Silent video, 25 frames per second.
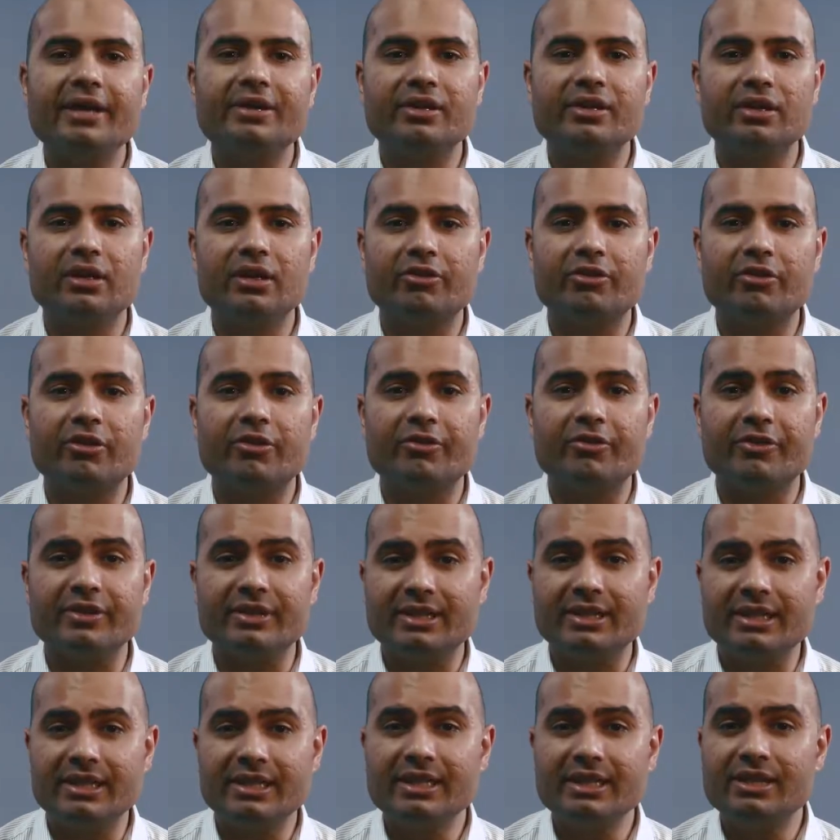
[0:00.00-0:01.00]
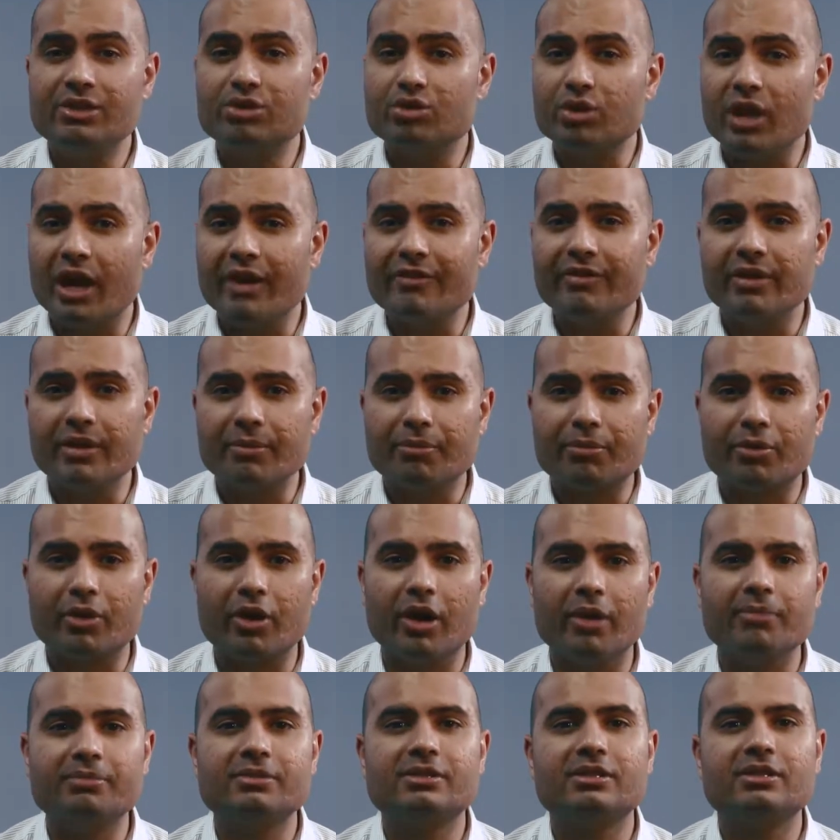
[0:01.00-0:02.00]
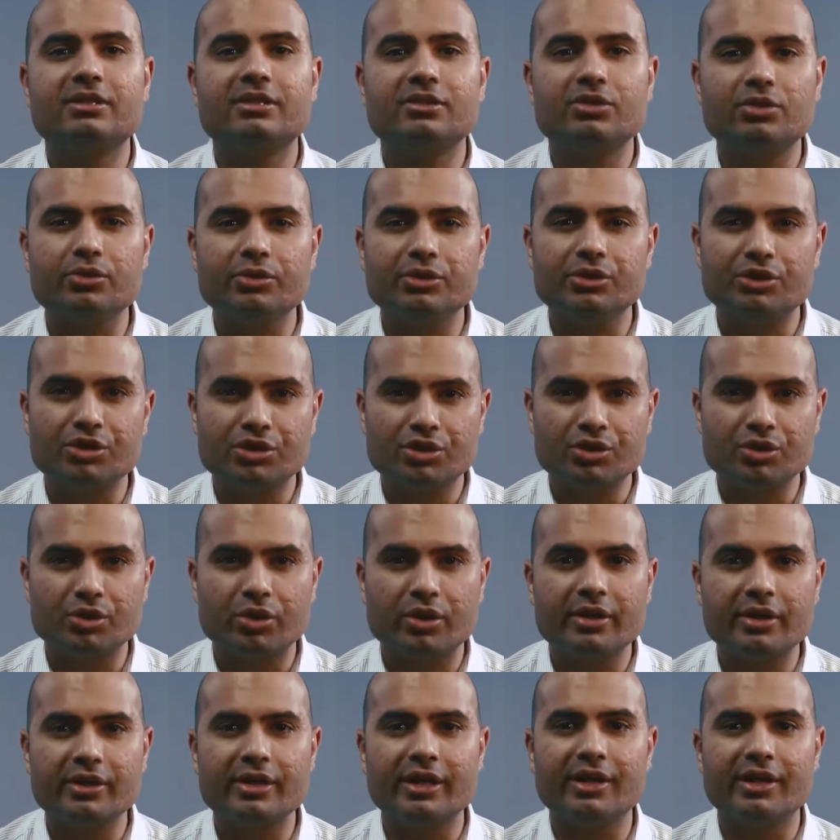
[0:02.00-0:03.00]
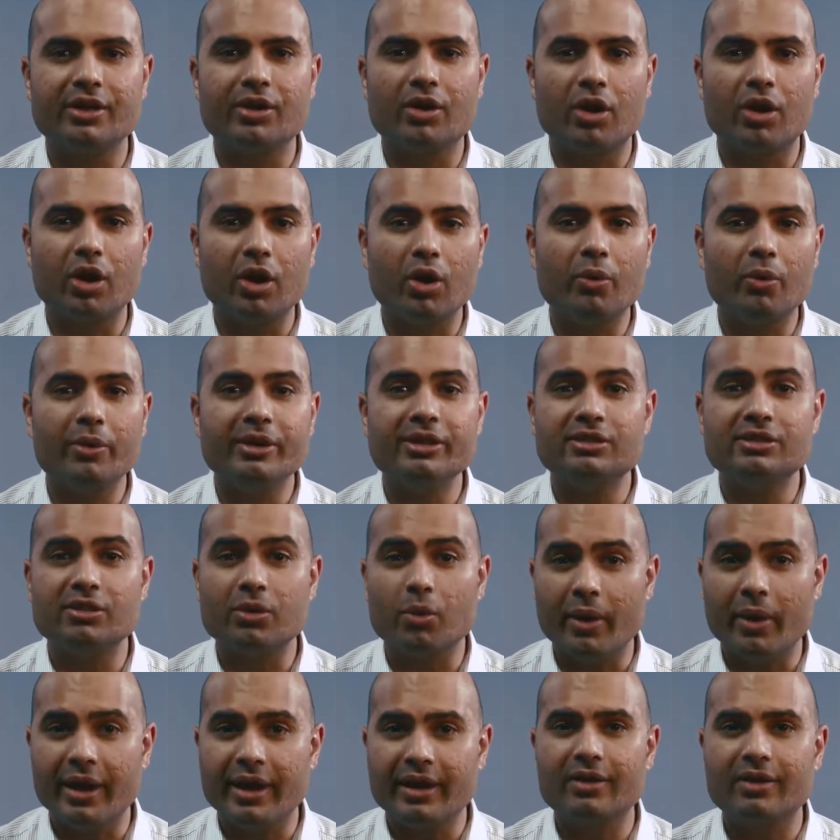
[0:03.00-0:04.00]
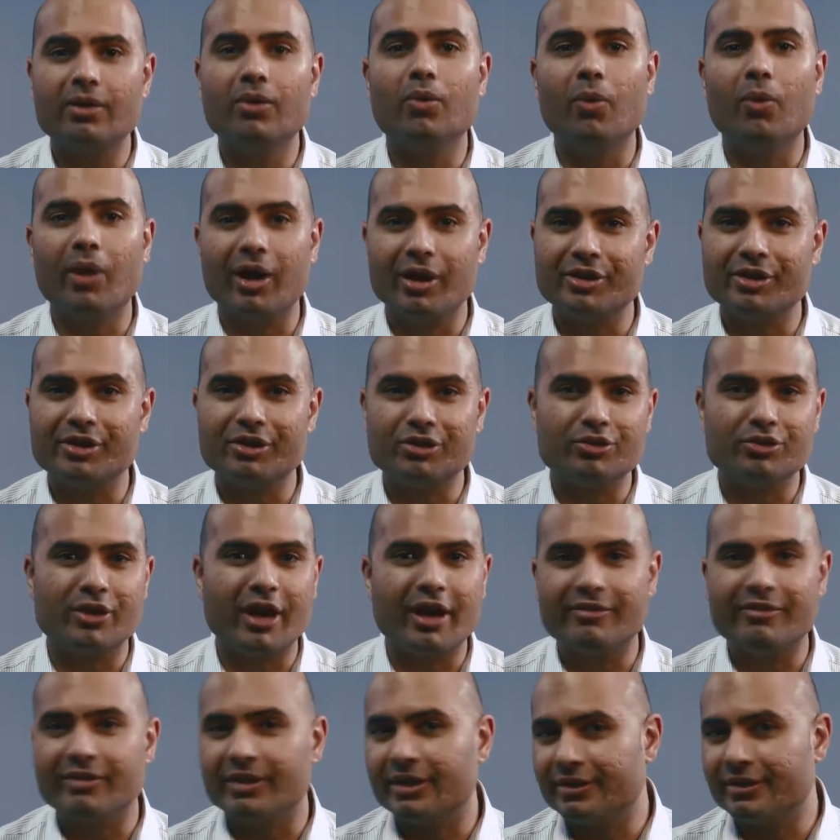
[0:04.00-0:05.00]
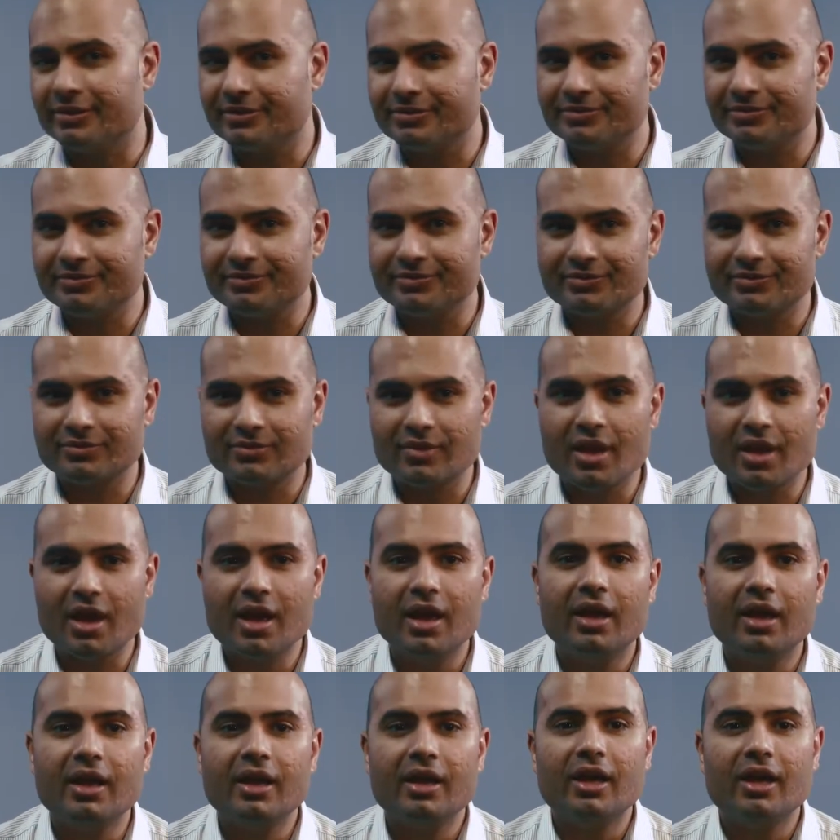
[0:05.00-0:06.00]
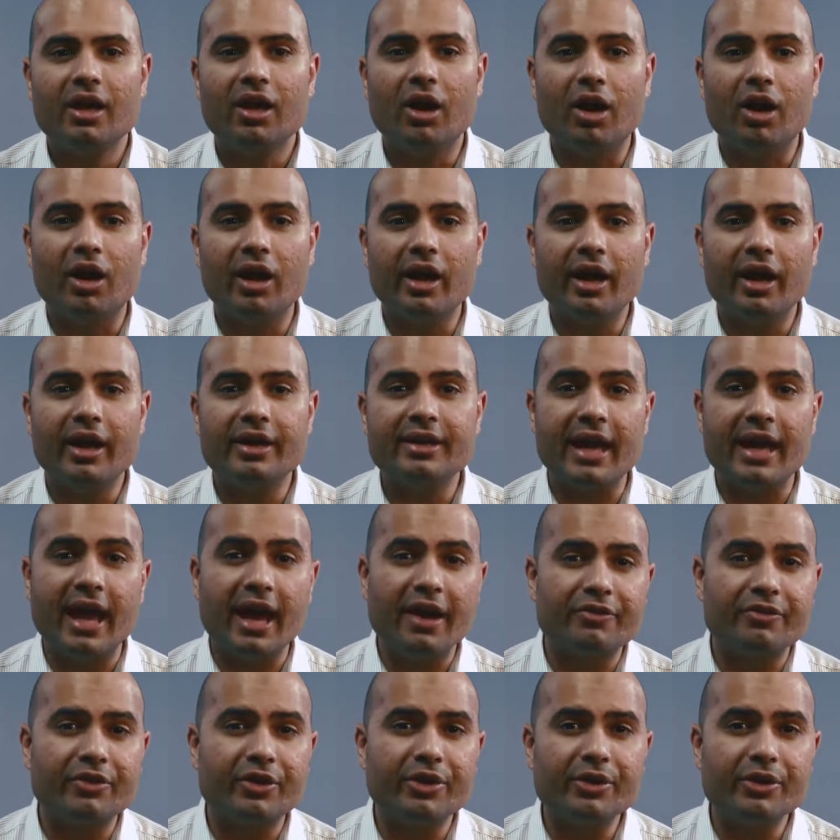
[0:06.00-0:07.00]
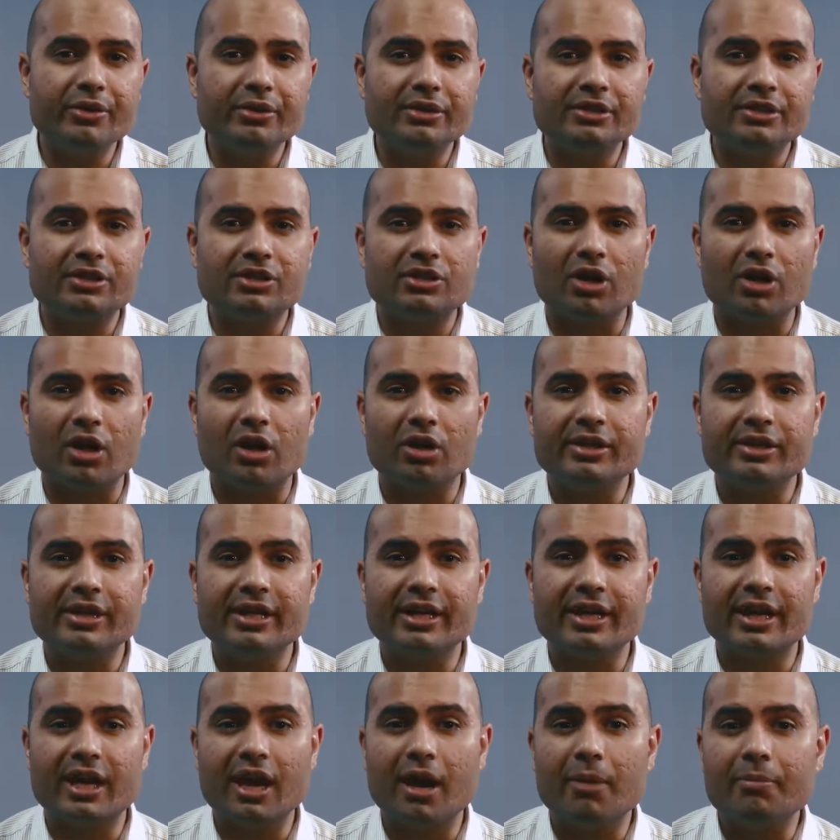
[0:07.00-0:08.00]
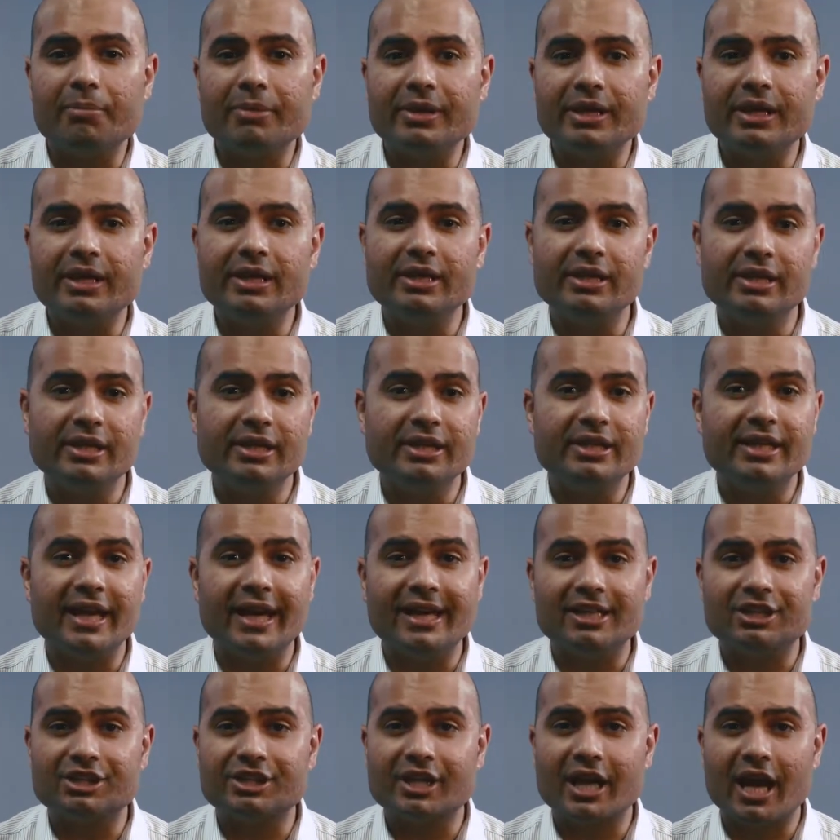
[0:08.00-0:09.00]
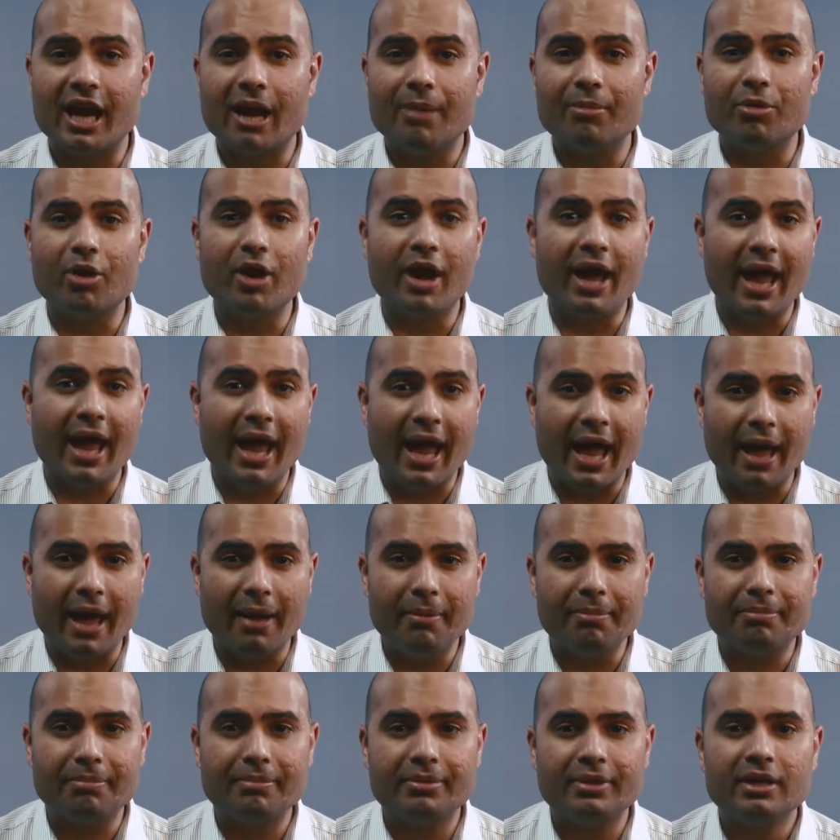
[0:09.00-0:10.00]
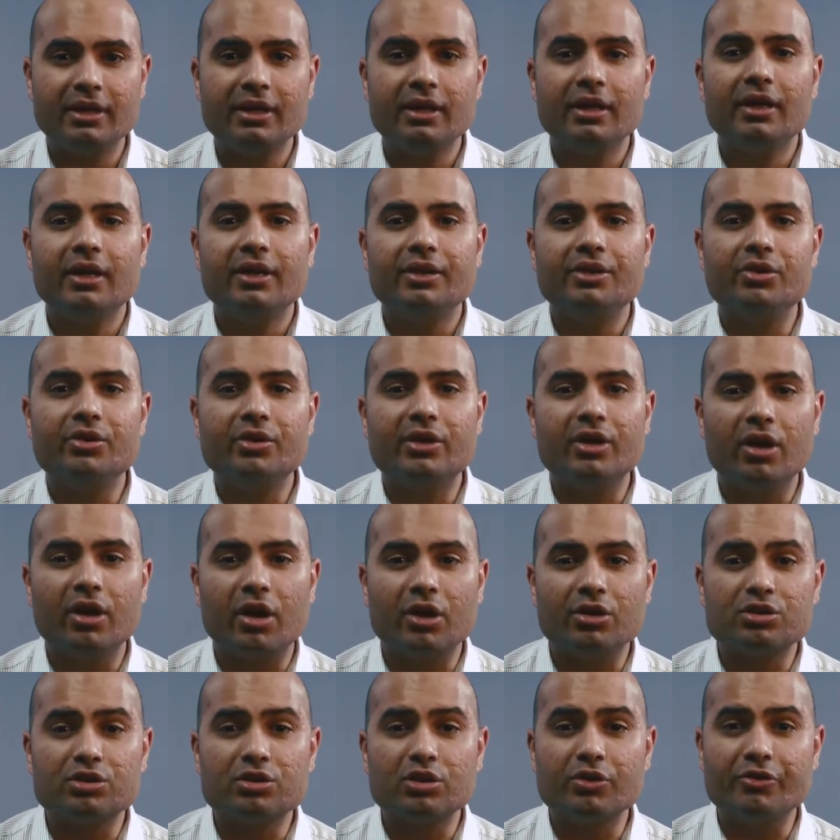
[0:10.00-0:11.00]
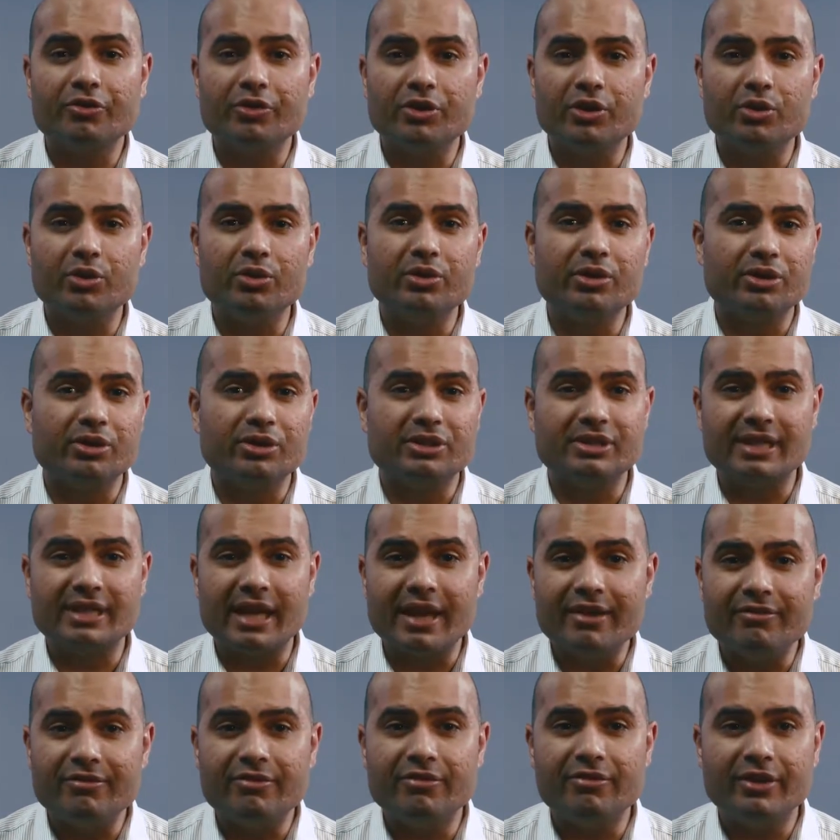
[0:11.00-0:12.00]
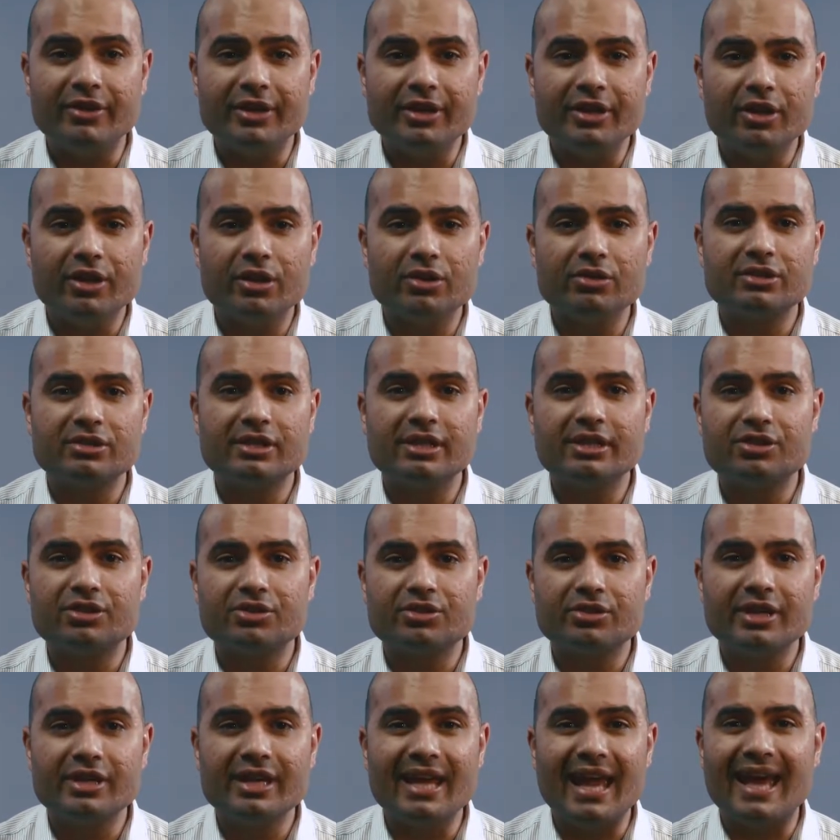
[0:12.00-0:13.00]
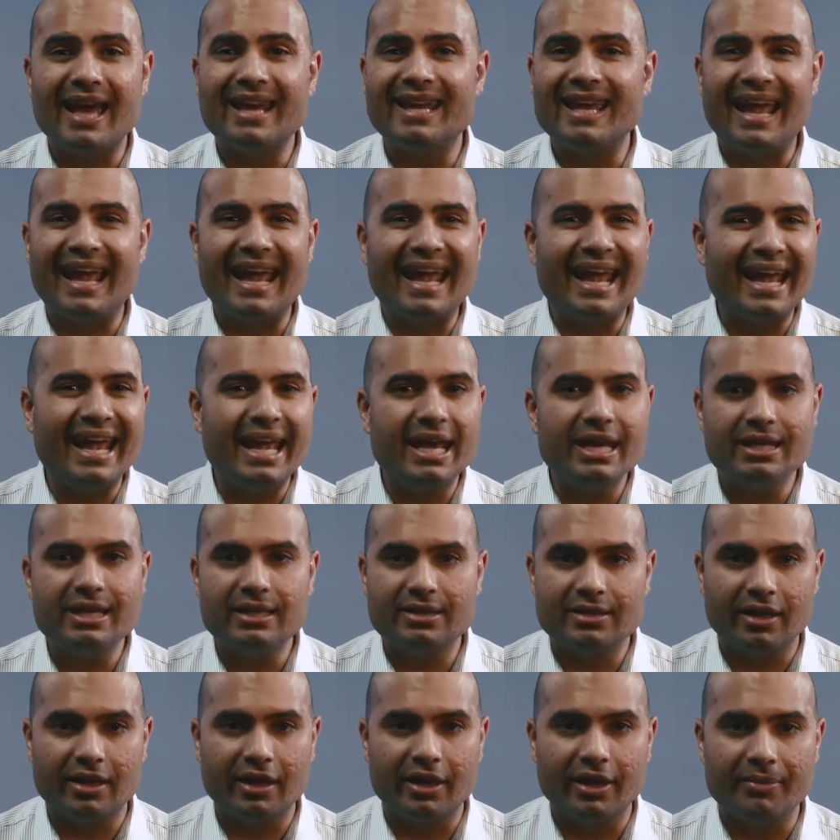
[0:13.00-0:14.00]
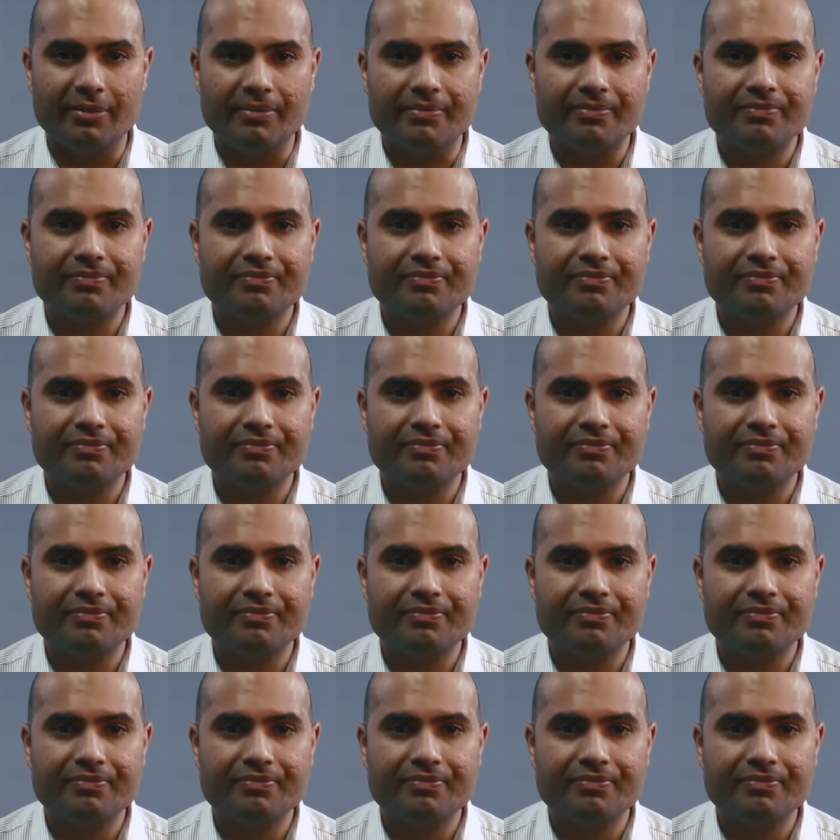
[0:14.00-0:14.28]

deliver fatigue driving prompts to ensure that you're always awake while you're driving. And after you install the accompanying Yi Dash Camera app, you can also view your saved videos history at any time.